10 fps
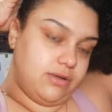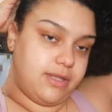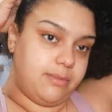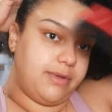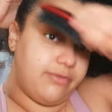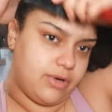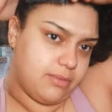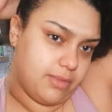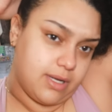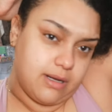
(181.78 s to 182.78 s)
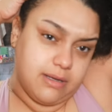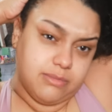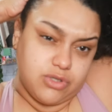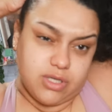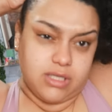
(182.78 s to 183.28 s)
therapy for it, but I'm
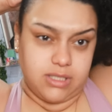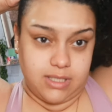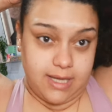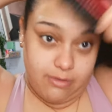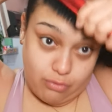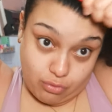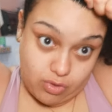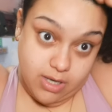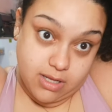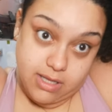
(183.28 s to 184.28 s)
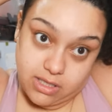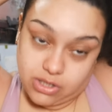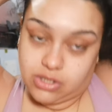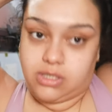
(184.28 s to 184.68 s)
trying to get rid of this.